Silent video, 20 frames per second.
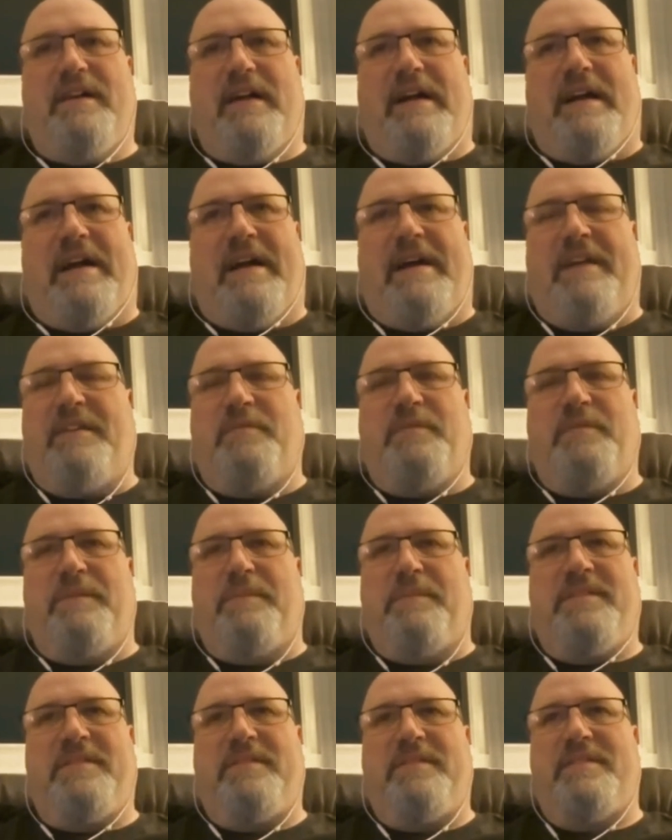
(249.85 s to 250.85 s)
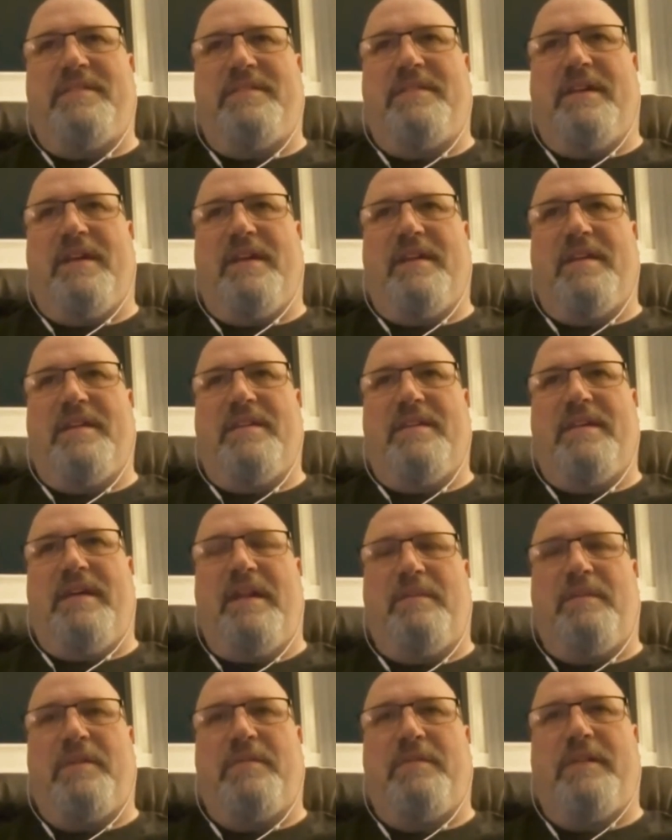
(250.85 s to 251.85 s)
How did we miss this thing?
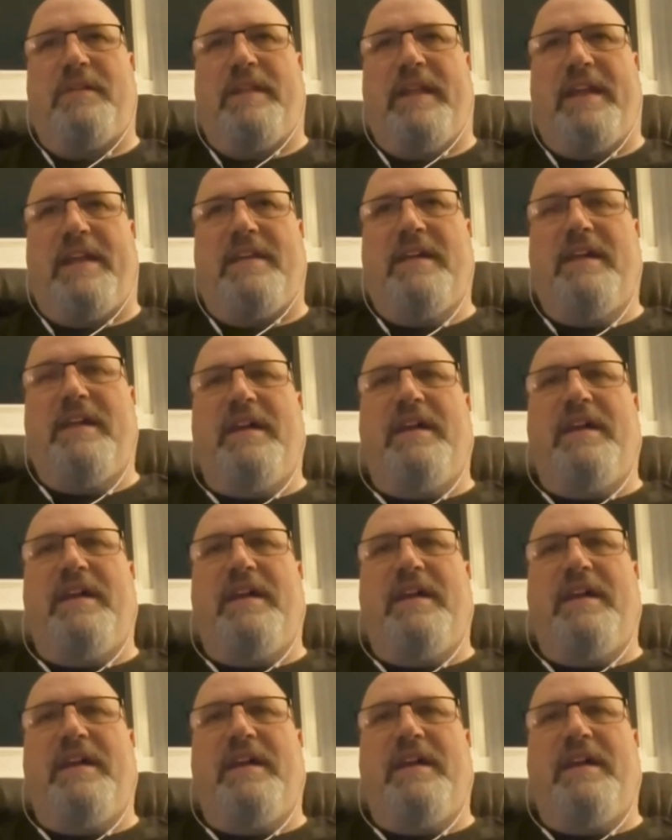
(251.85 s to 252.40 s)
And we were like,